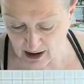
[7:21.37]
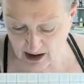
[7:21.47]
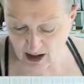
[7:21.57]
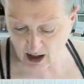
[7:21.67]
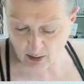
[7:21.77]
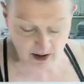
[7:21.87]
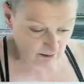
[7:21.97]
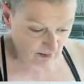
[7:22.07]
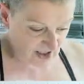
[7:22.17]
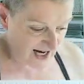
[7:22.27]
to keep it
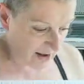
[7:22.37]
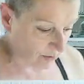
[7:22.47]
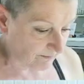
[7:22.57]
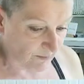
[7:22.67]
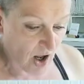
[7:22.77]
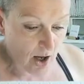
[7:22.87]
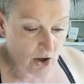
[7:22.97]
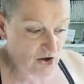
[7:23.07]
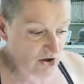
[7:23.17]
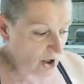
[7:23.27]
down.
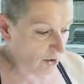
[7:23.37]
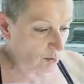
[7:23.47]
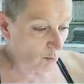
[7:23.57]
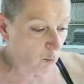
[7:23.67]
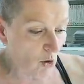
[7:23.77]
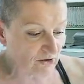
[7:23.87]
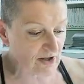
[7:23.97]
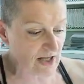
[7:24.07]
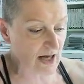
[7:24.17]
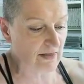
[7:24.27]
So what does
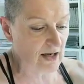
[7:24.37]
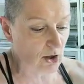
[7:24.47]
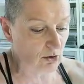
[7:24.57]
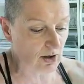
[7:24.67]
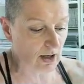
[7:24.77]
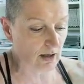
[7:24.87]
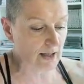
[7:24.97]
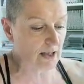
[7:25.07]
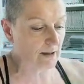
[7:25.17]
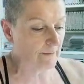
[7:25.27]
that then look like?